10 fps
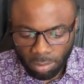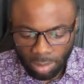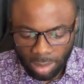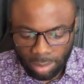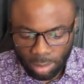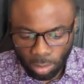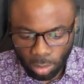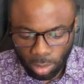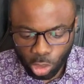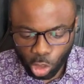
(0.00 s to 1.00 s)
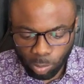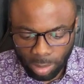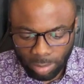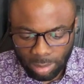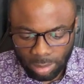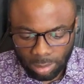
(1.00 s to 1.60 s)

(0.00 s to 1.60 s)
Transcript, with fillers: Thank you, Holy Spirit.